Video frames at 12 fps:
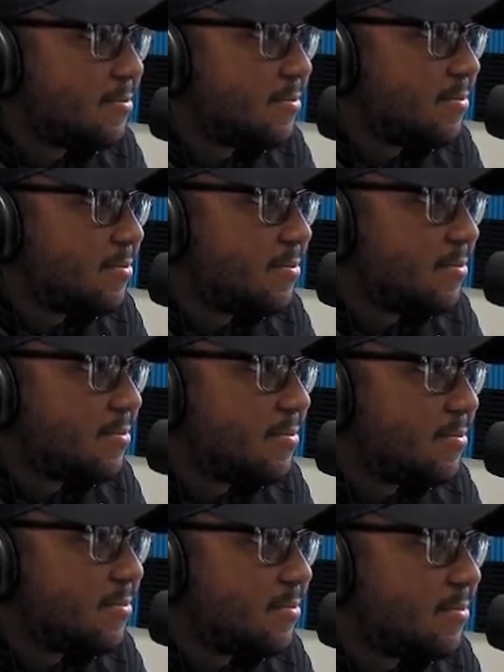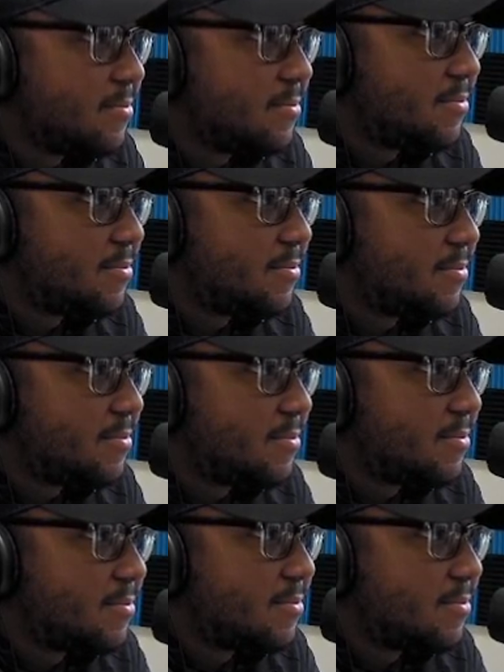
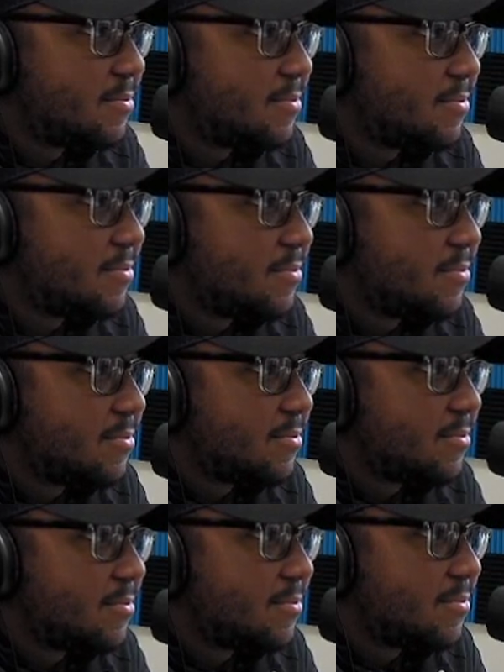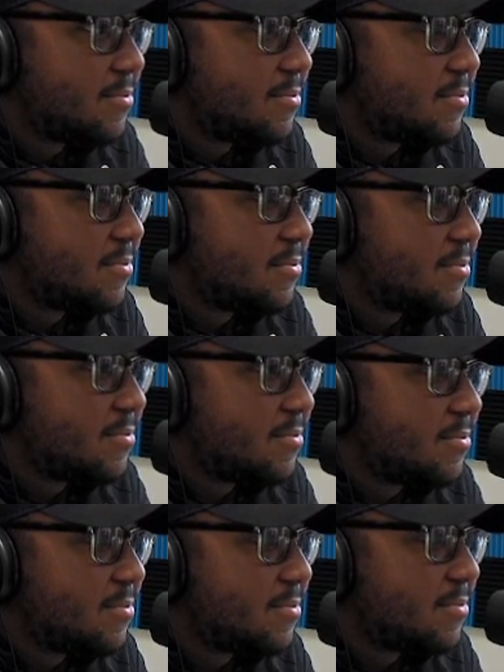
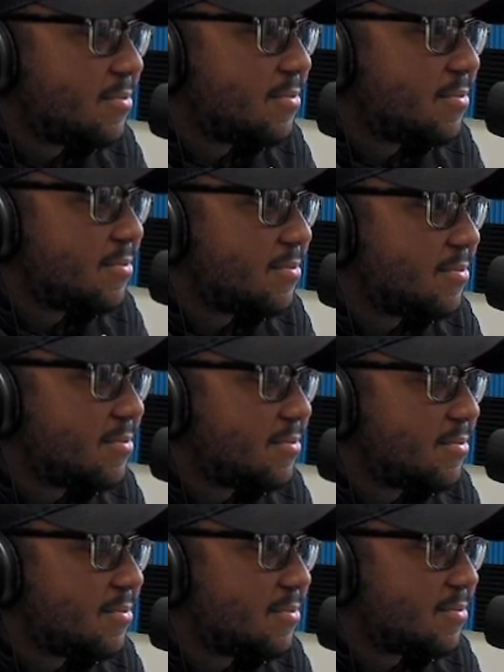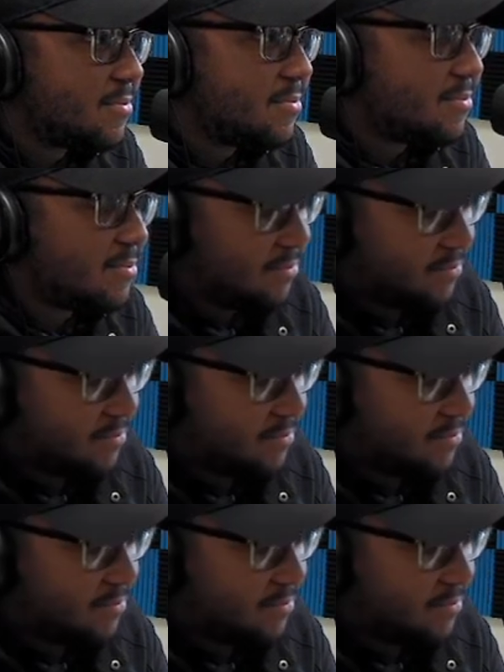[no speech]